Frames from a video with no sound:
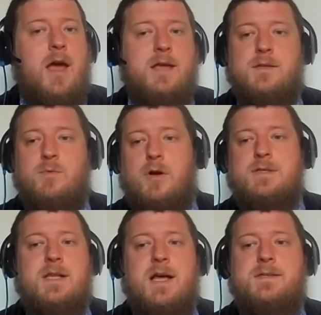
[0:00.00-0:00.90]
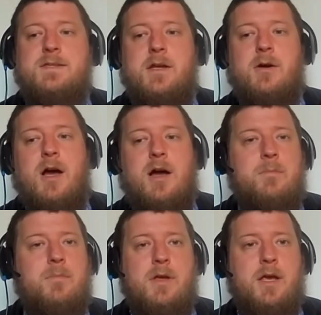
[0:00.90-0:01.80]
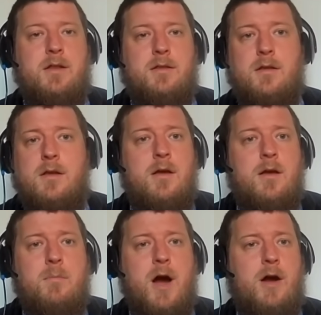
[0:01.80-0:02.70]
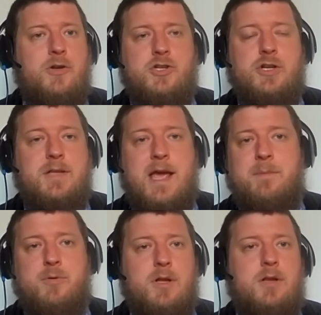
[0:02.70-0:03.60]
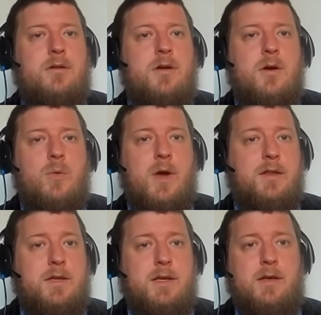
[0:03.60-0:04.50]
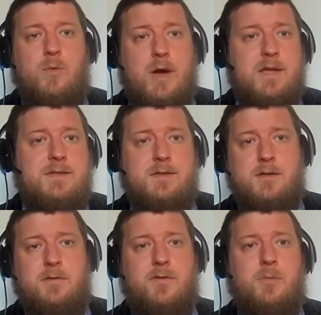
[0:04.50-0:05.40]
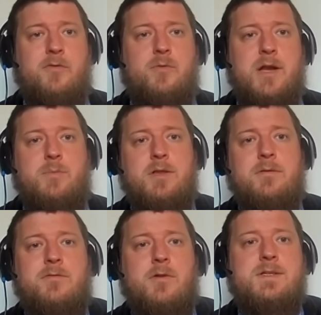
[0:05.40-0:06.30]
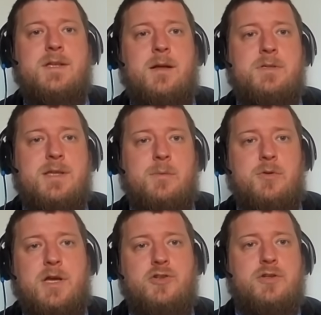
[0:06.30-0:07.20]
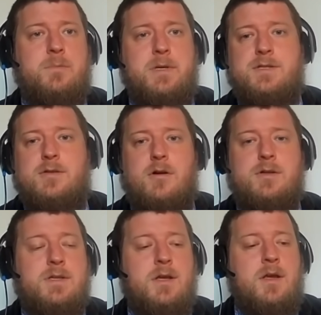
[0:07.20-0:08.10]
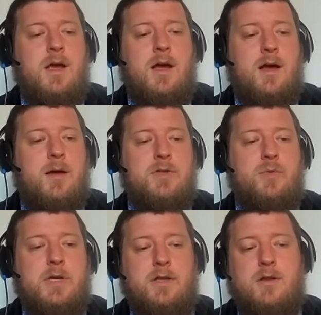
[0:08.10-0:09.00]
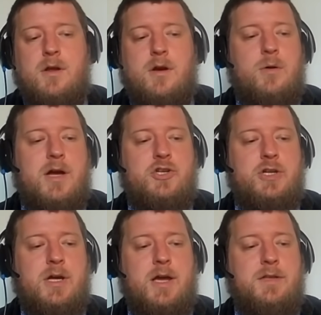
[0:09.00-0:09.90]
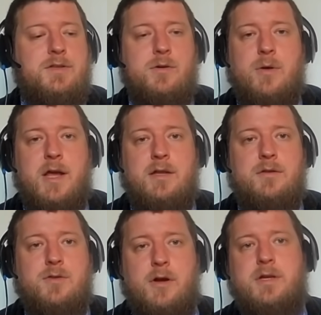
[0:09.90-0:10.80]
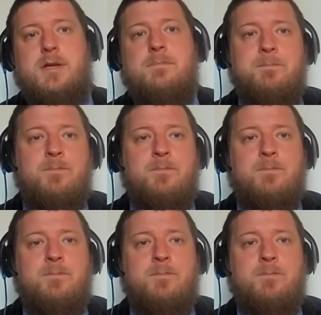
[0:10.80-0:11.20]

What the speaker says: as it was last year in March and April, when the West, in the form of Great Britain, for example, sabotaged the peace talks between Russia and Ukraine in Turkey.